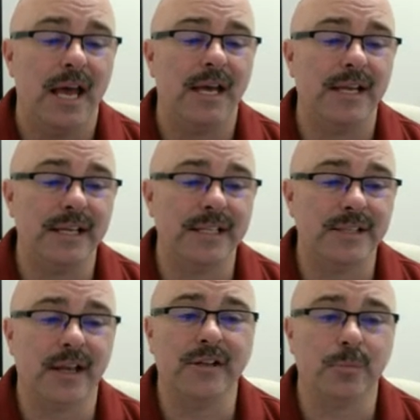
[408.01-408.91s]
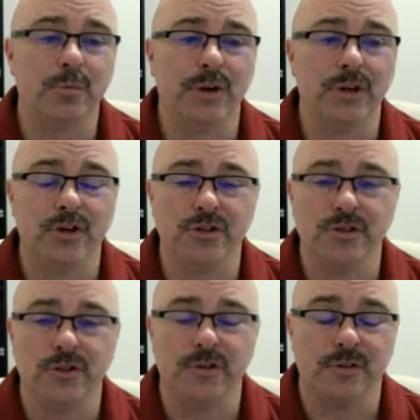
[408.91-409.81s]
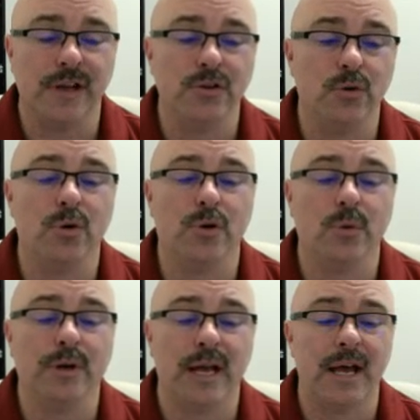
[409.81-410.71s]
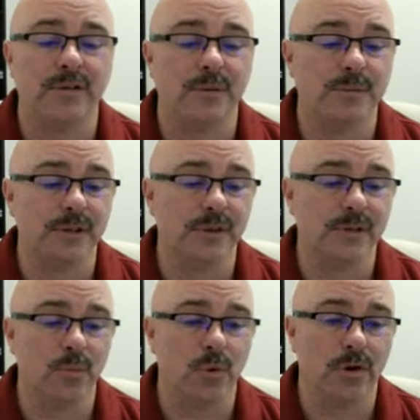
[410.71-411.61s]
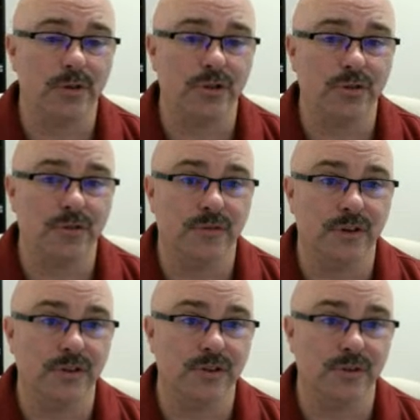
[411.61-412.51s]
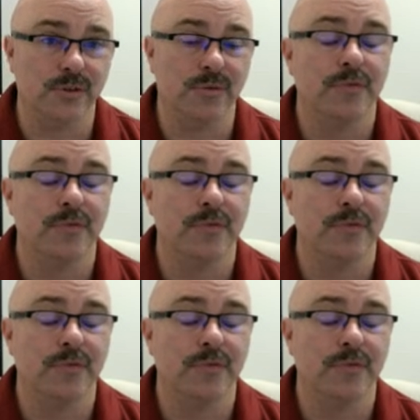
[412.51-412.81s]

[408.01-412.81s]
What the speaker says: and it's like the precursor that you're going to have some serious water issues very soon.